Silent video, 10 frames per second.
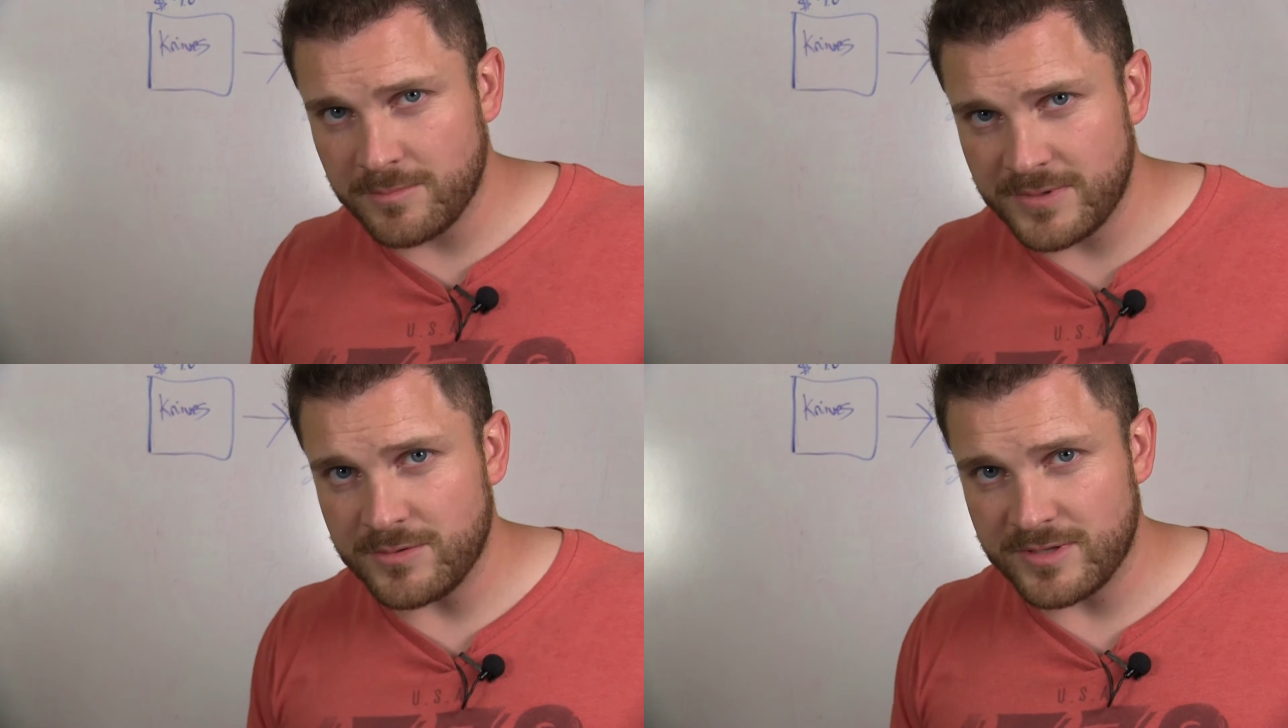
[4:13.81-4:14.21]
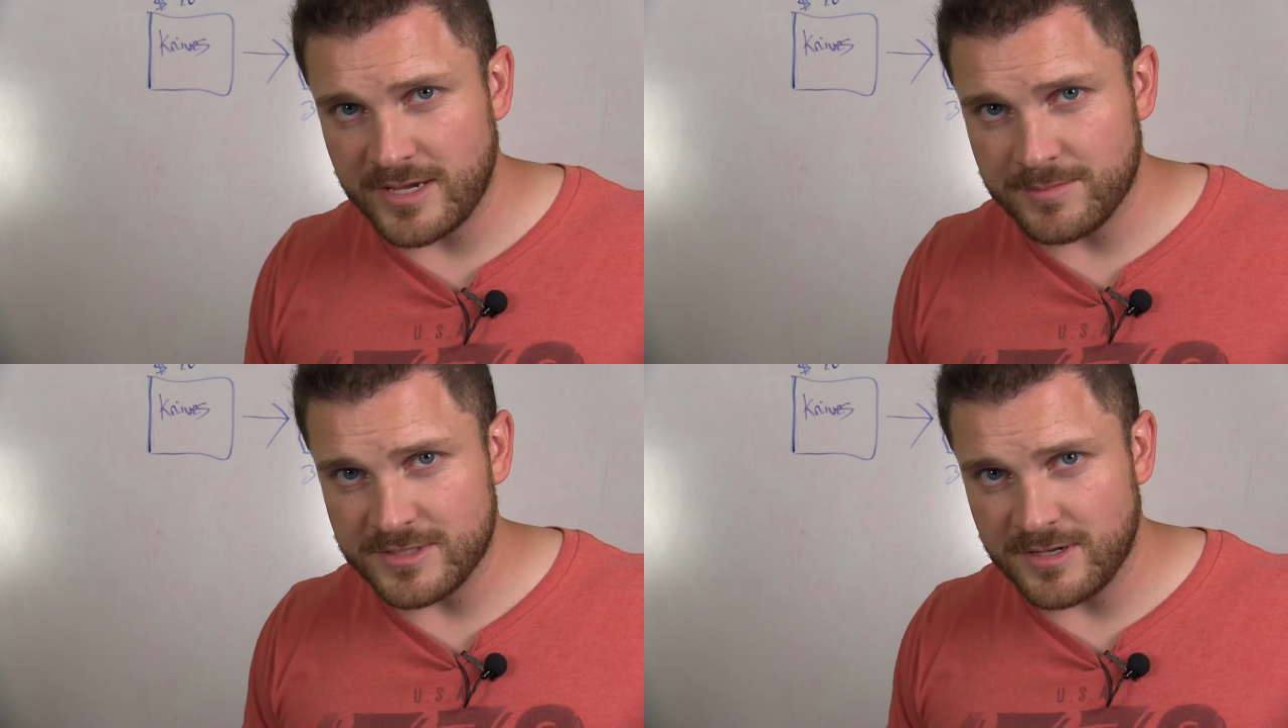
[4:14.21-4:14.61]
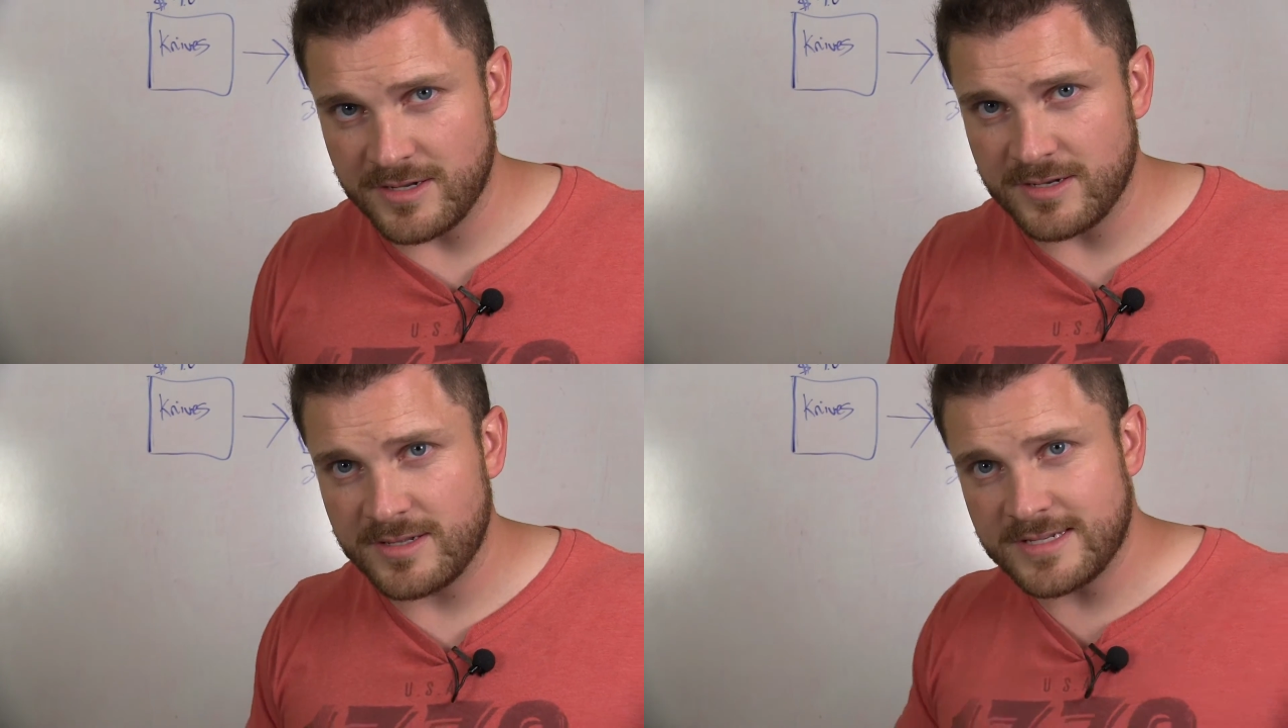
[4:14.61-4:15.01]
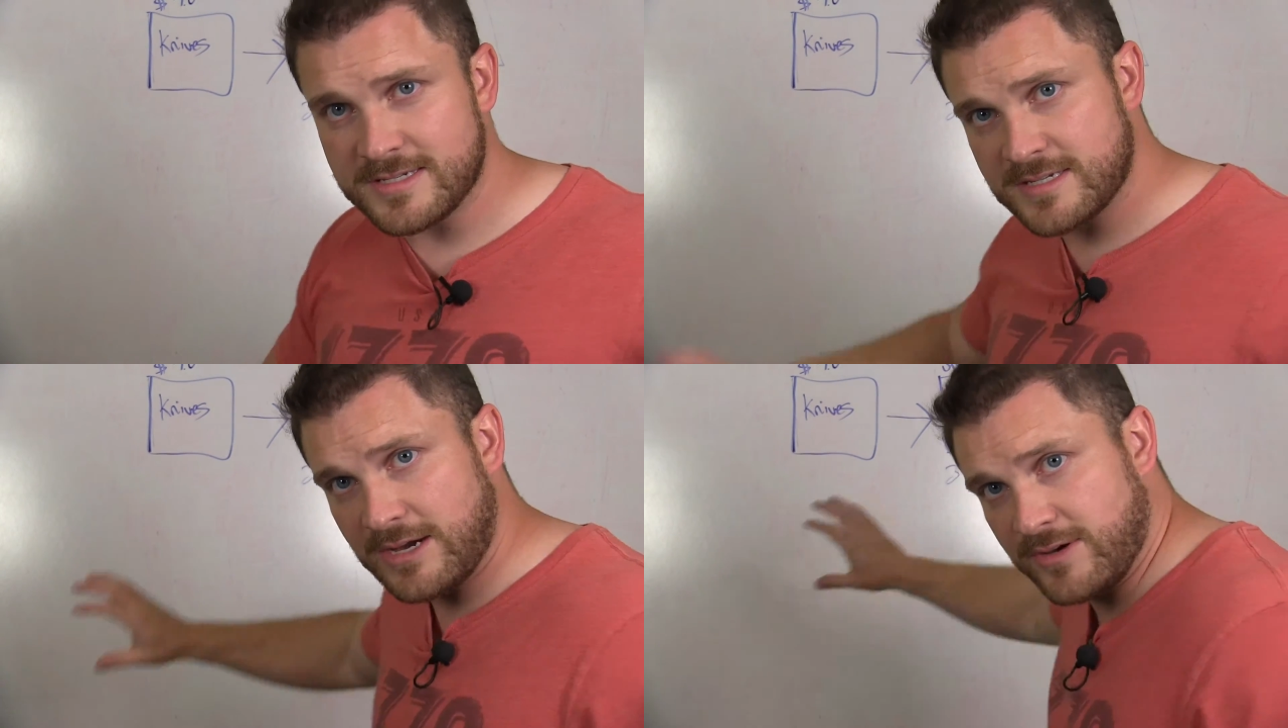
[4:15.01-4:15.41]
compete with Amazon,
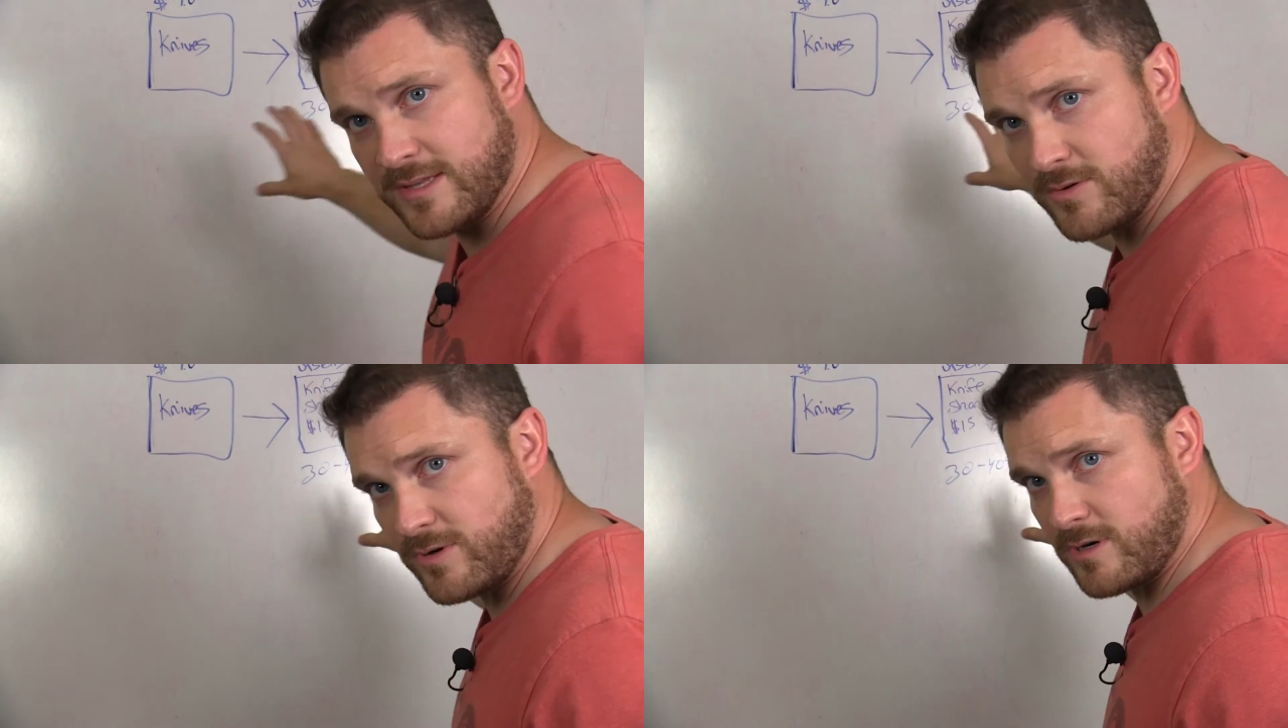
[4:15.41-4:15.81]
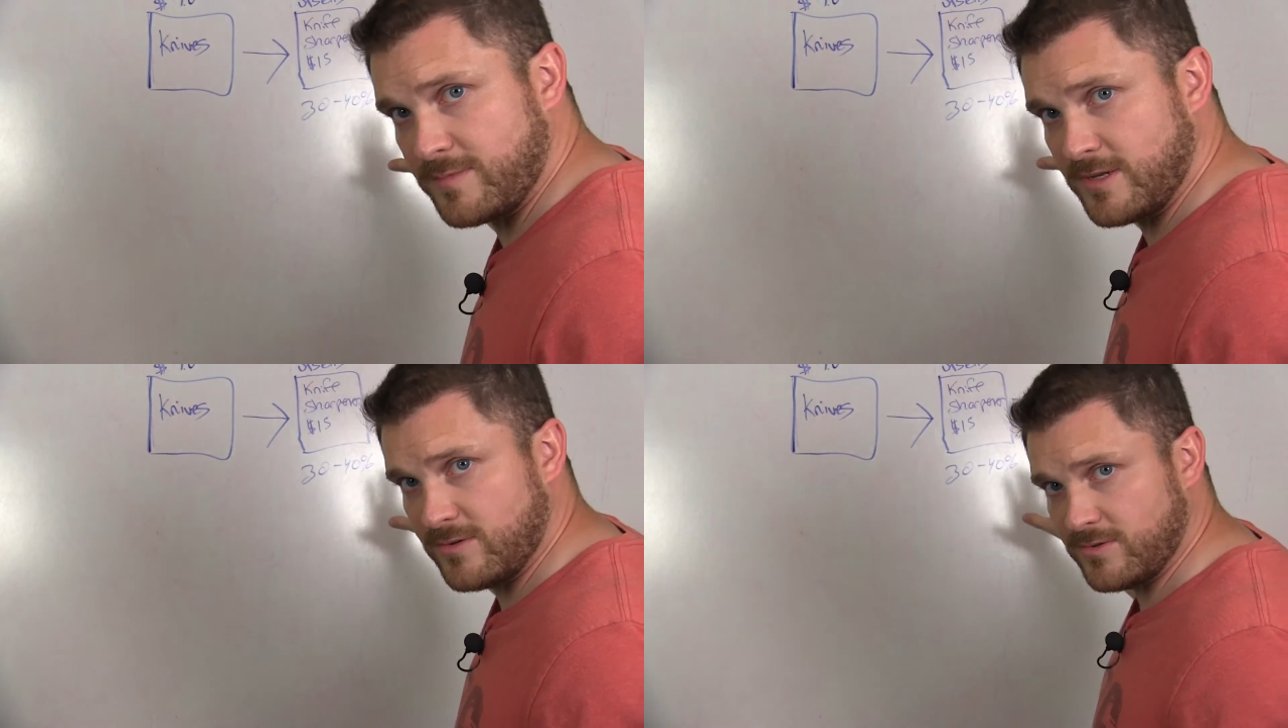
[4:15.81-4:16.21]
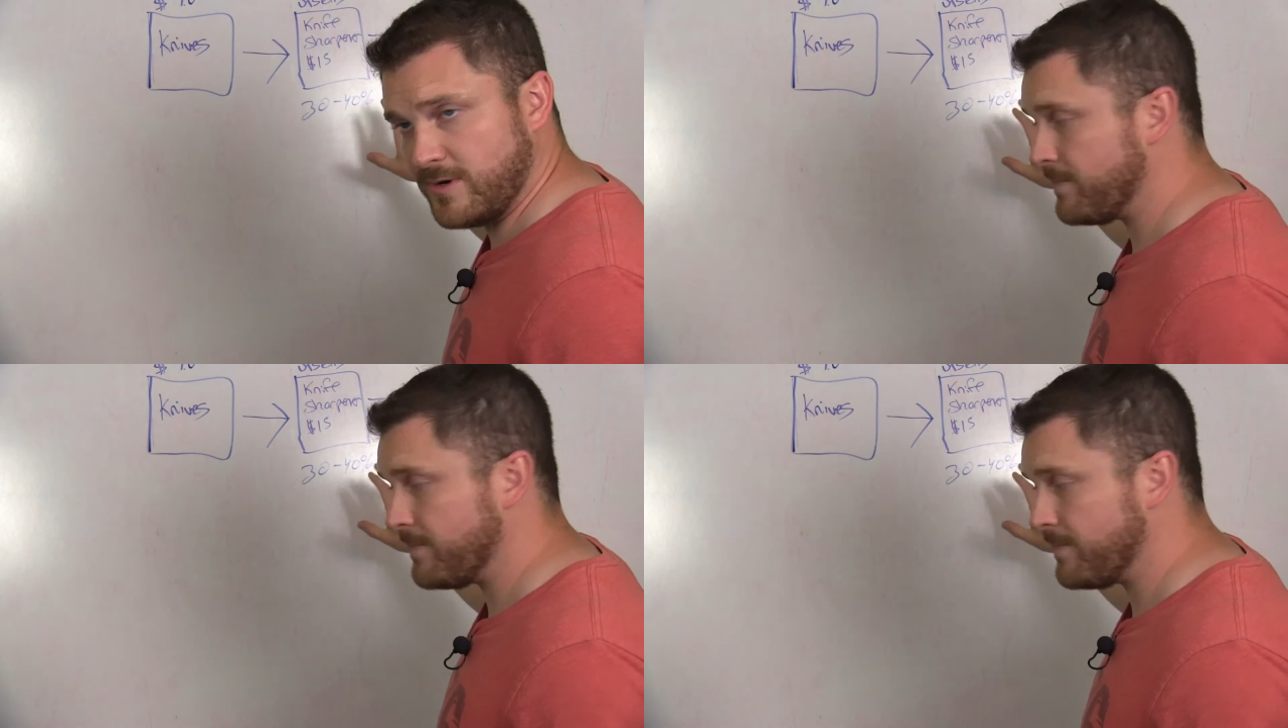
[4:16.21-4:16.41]
this is how I think we're going to be able to do